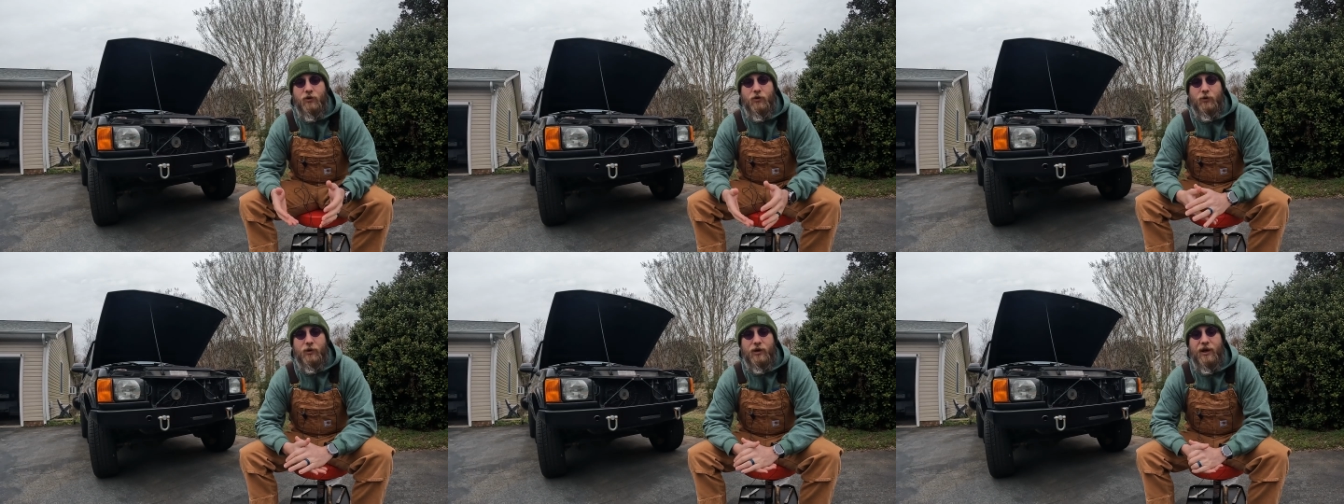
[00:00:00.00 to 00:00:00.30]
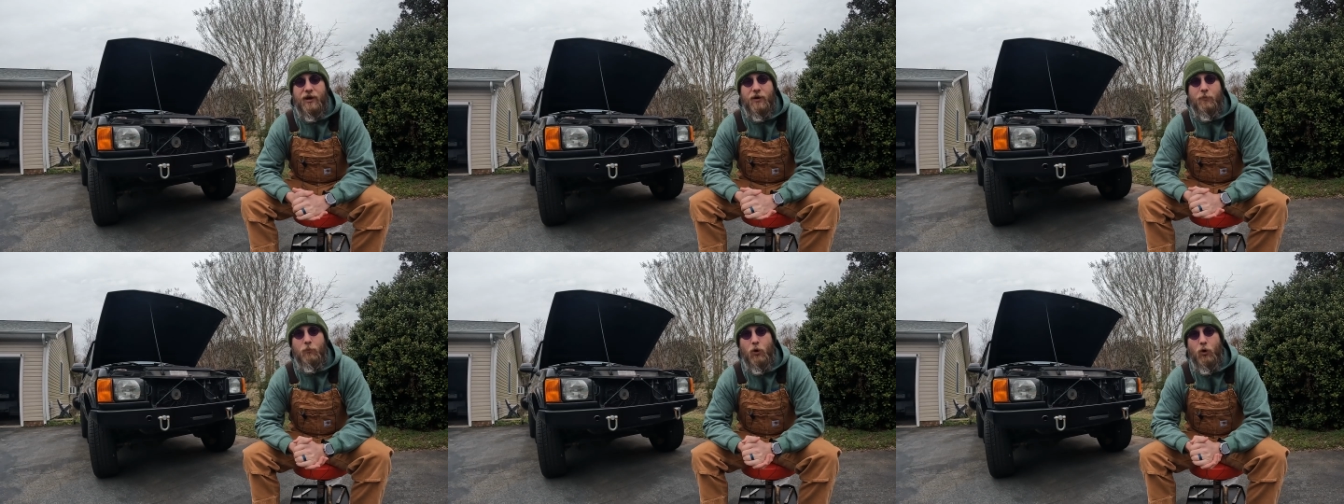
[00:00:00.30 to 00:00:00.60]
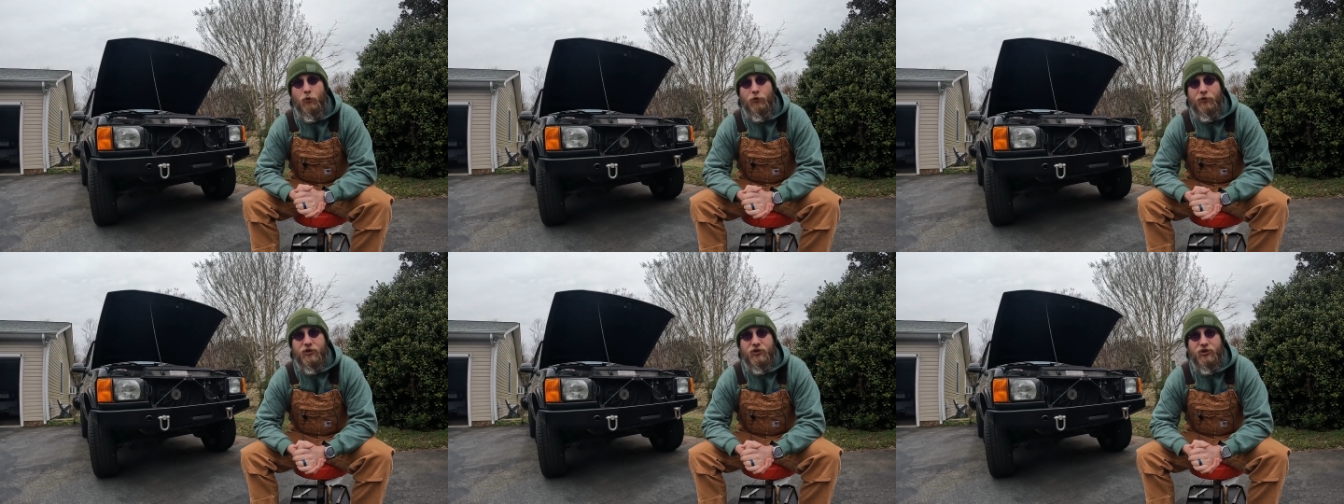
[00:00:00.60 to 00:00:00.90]
kind of
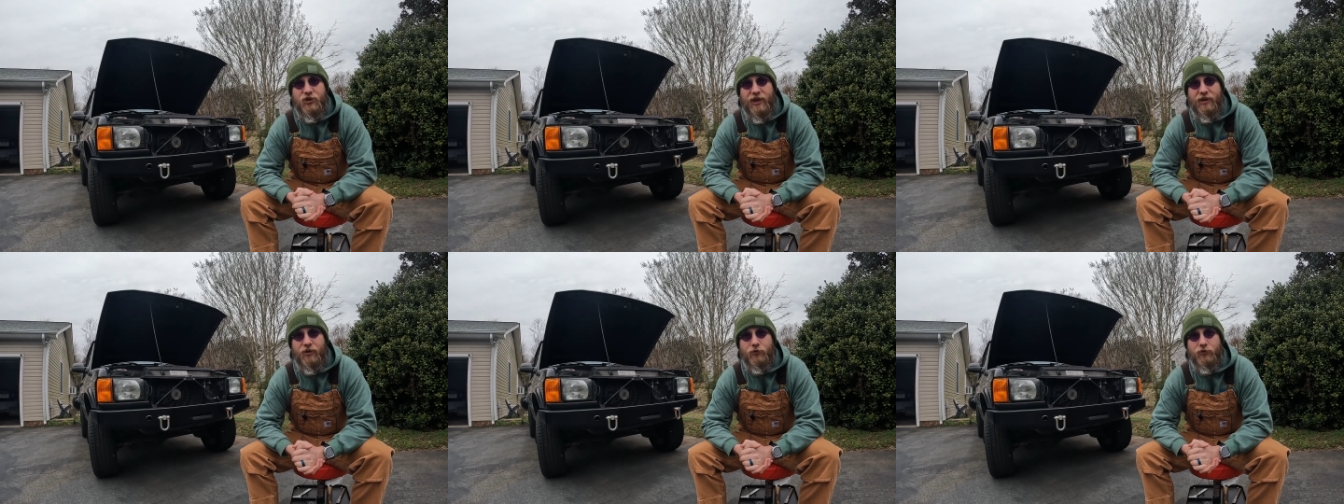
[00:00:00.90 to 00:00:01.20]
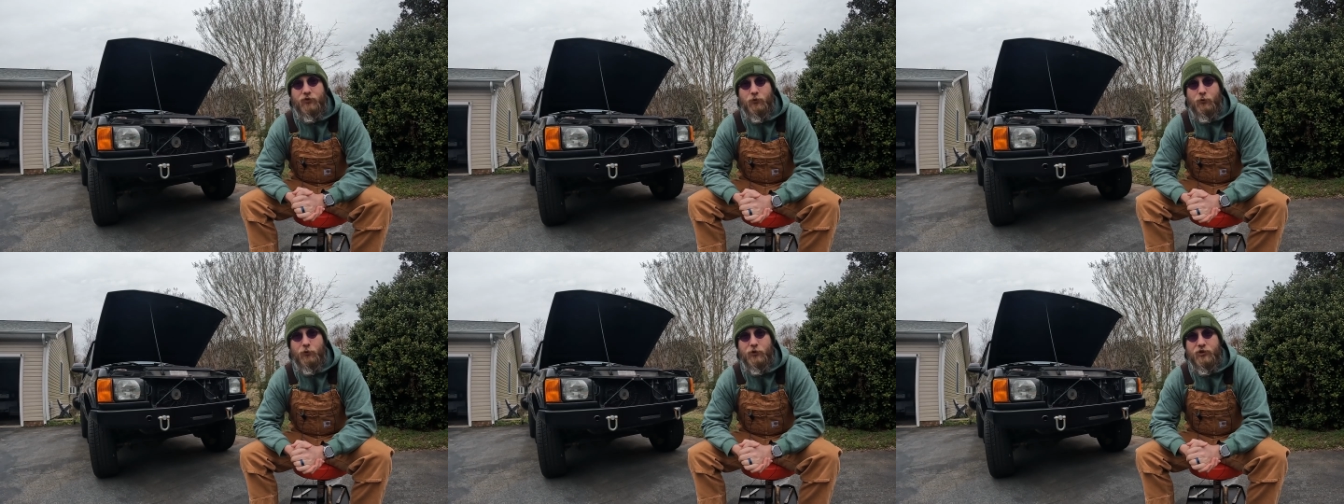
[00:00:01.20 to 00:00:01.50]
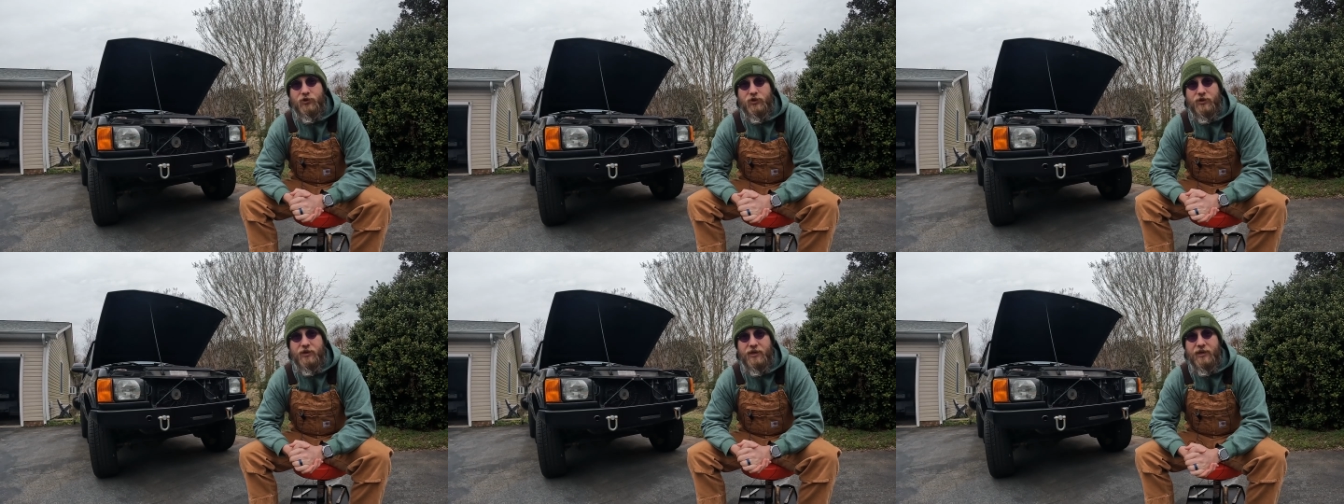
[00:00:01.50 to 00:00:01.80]
mold the channel to
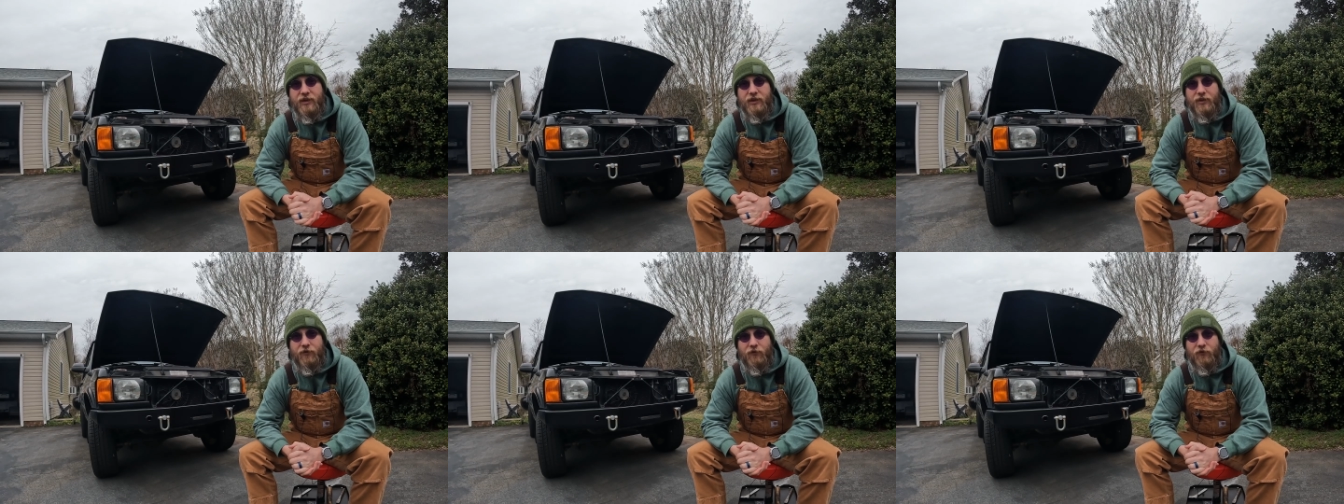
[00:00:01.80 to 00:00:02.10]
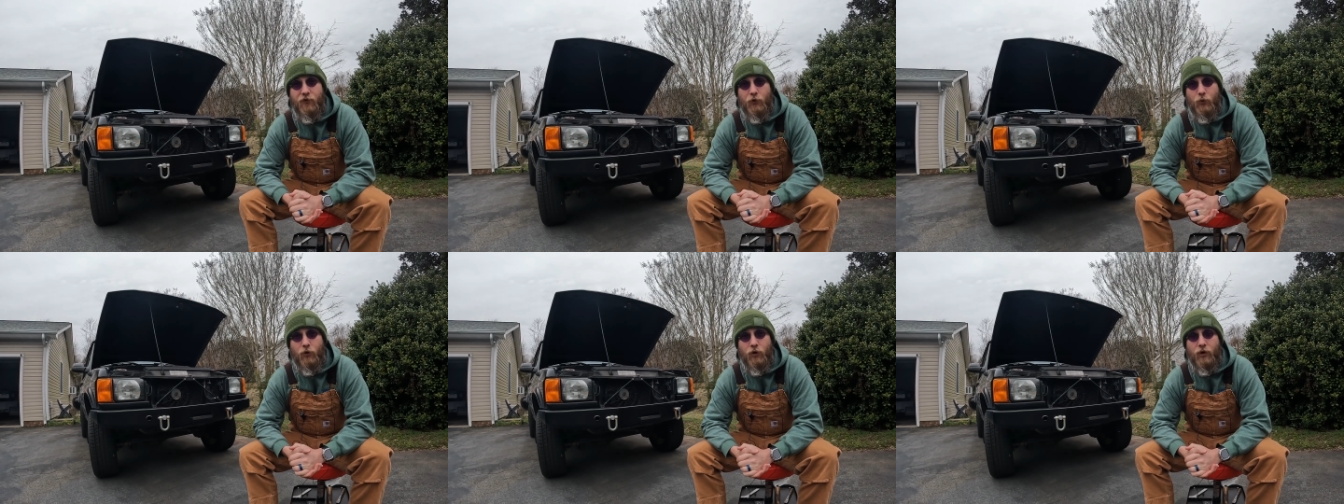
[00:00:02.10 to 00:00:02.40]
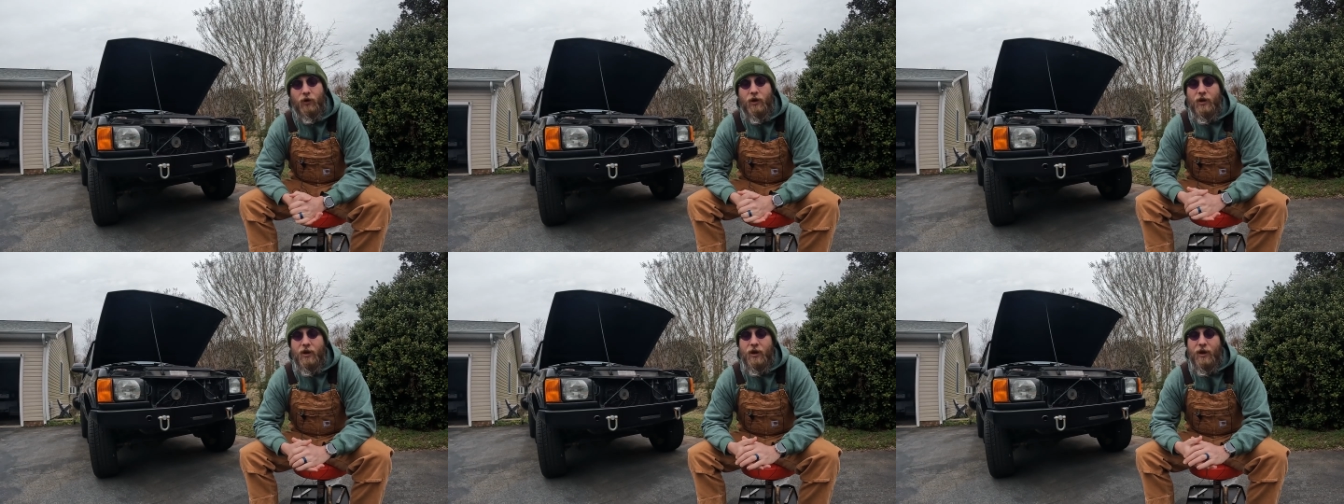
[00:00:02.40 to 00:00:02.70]
what you need it for.